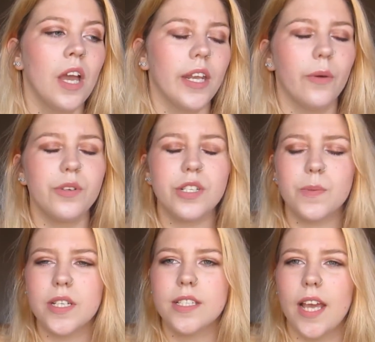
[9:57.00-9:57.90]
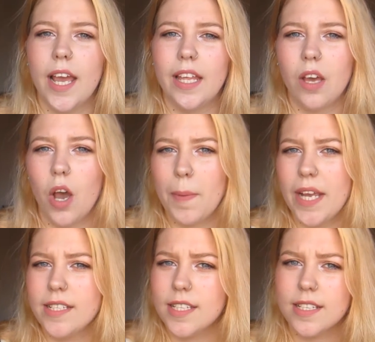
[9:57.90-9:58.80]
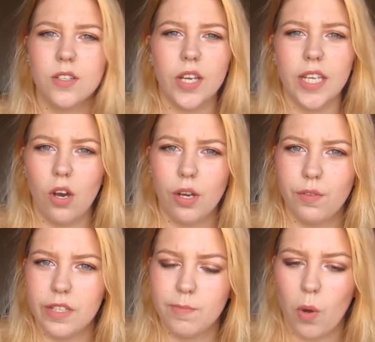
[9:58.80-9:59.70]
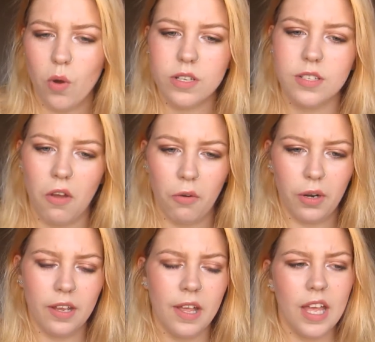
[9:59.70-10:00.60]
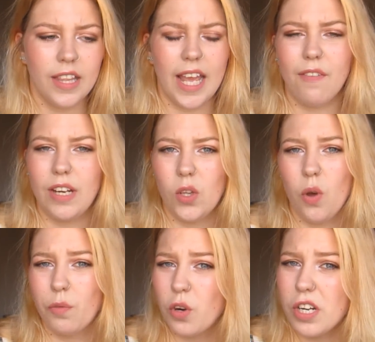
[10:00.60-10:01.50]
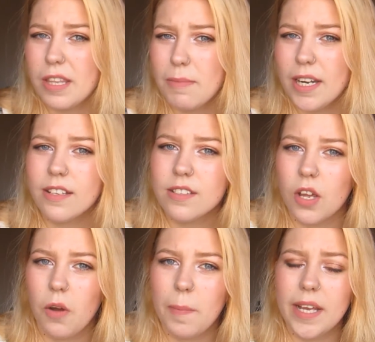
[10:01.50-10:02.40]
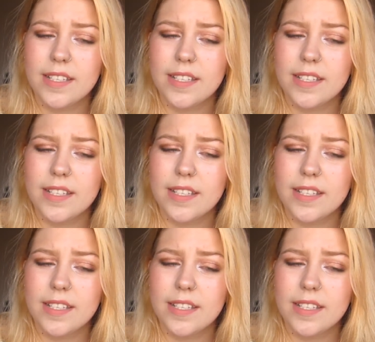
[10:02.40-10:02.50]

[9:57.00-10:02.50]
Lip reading: Now I just want to say that I paid $6.99 for this box. They have a little offer on at the minute, so I paid